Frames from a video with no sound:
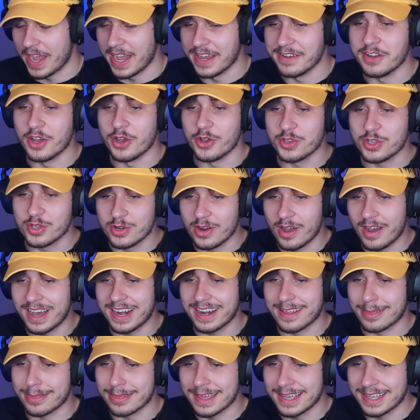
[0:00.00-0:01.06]
I know you know
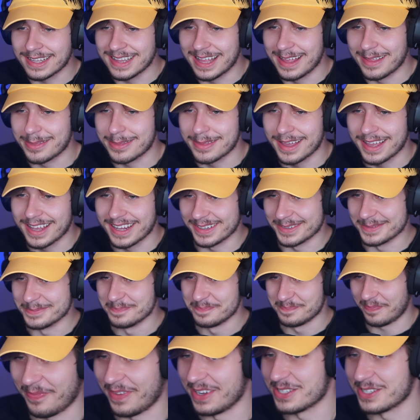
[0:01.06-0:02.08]
how to thing that thing.